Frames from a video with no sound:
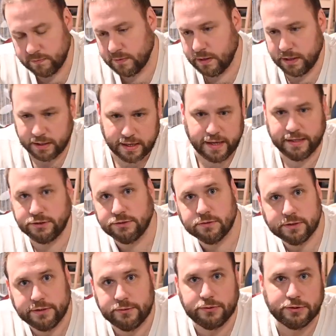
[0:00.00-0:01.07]
an
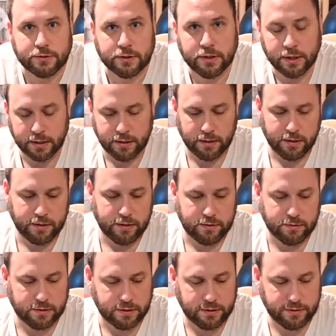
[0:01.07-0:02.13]
occasional user,
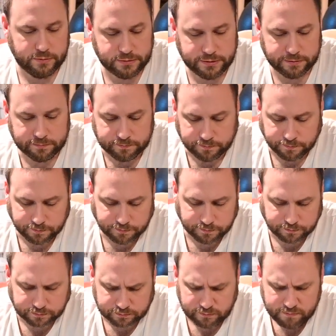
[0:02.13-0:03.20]
you're going to use it,
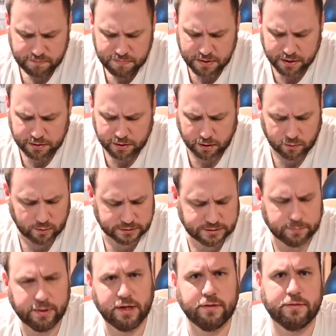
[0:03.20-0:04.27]
once a
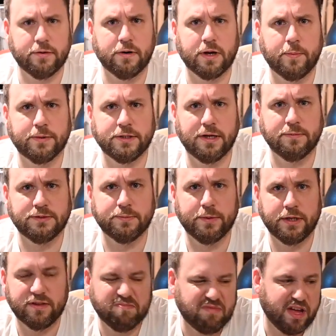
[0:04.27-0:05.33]
month or a couple times a
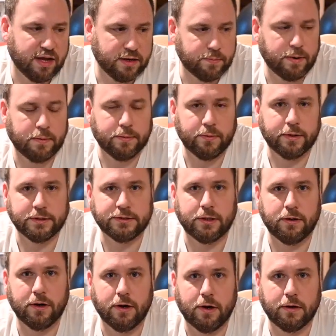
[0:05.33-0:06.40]
month. Yeah, you probably want to
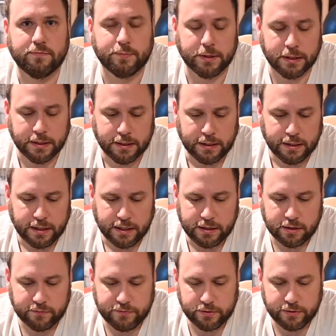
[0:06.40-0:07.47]
turn it off. But,
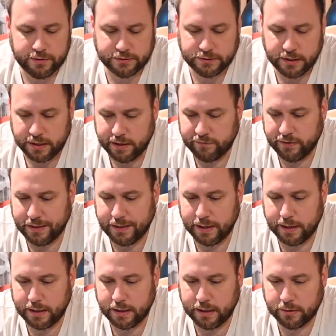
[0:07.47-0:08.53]
if you're using it every
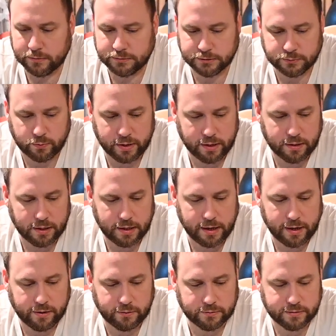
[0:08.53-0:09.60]
day, just wearing it
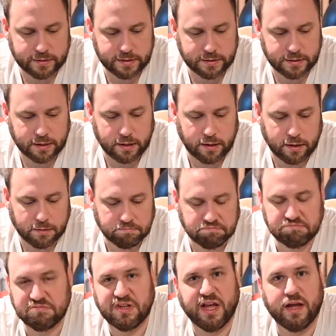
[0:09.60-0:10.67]
out, then
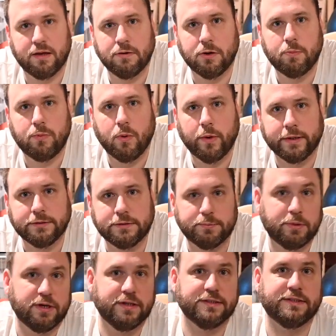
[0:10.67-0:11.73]
no point. Just
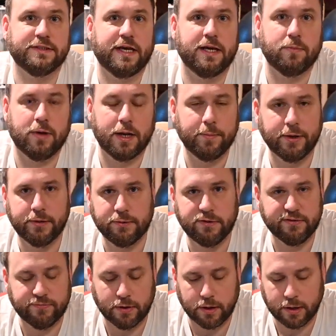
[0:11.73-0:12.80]
put it in standby mode and
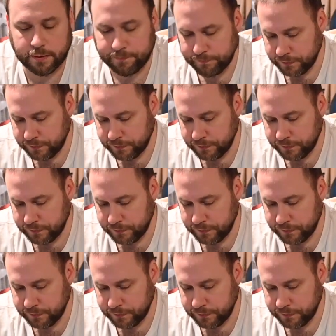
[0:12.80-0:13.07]
you're fine.